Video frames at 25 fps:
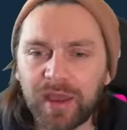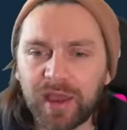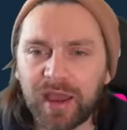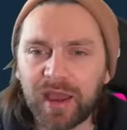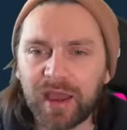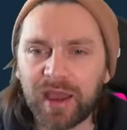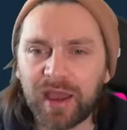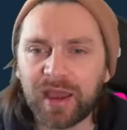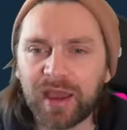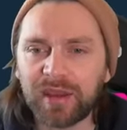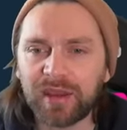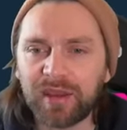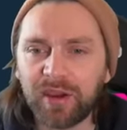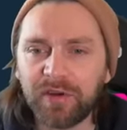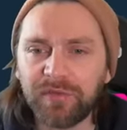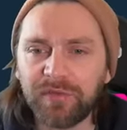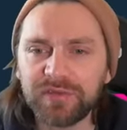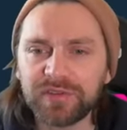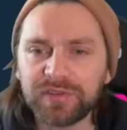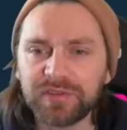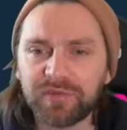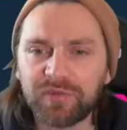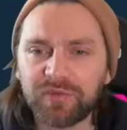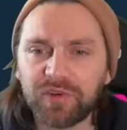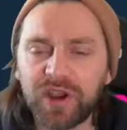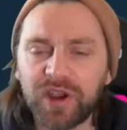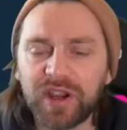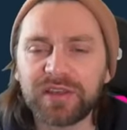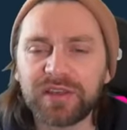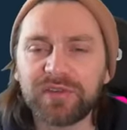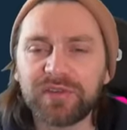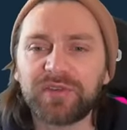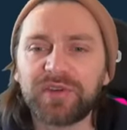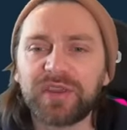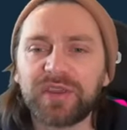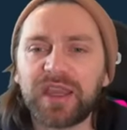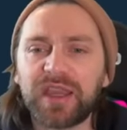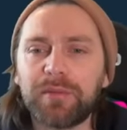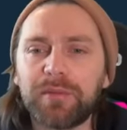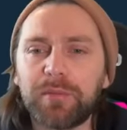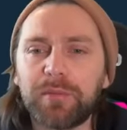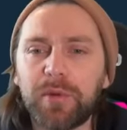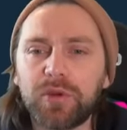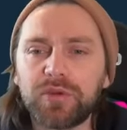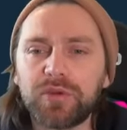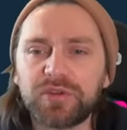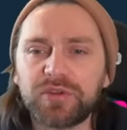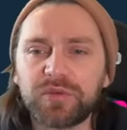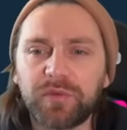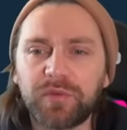And it offers a variety of different game
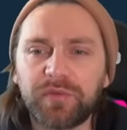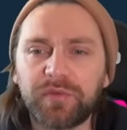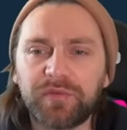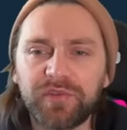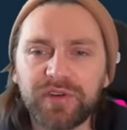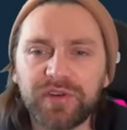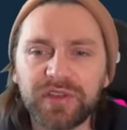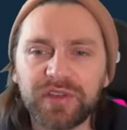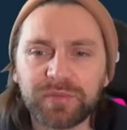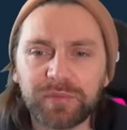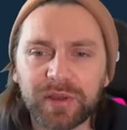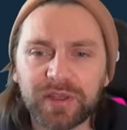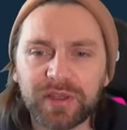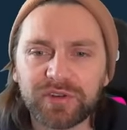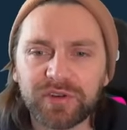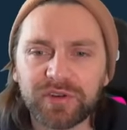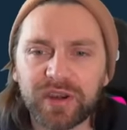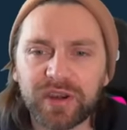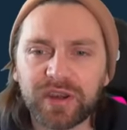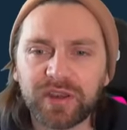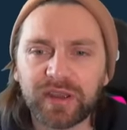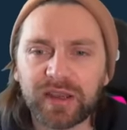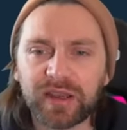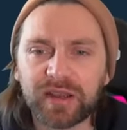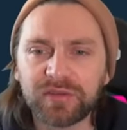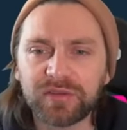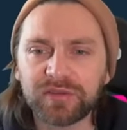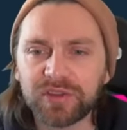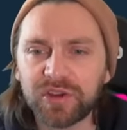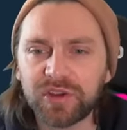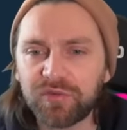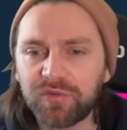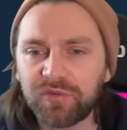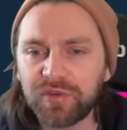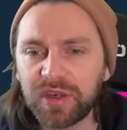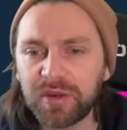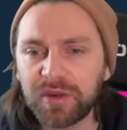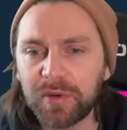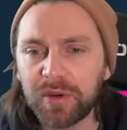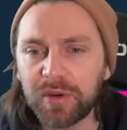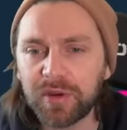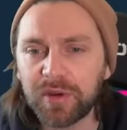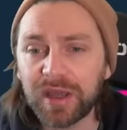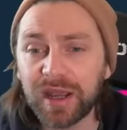modes. We've got free-to-play training grounds, arena mode,